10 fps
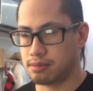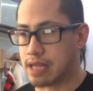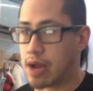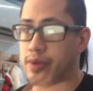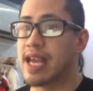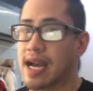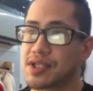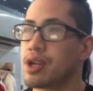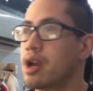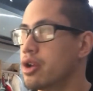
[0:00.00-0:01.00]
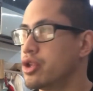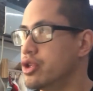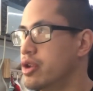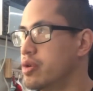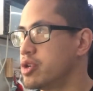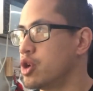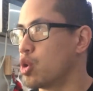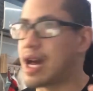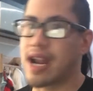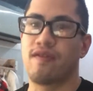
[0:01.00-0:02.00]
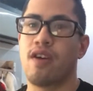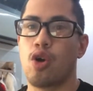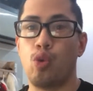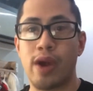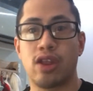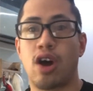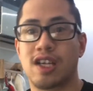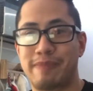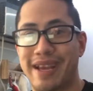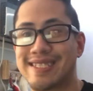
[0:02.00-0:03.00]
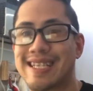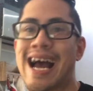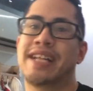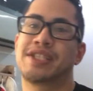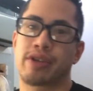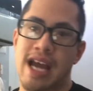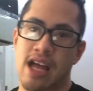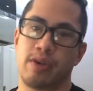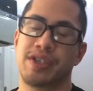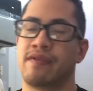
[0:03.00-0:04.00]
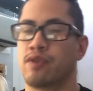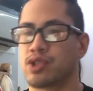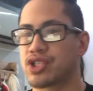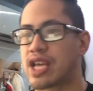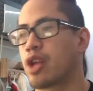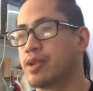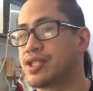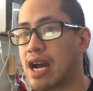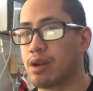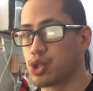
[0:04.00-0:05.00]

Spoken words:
Now, yes, a lot of weight loss based diets are calories in versus calories out.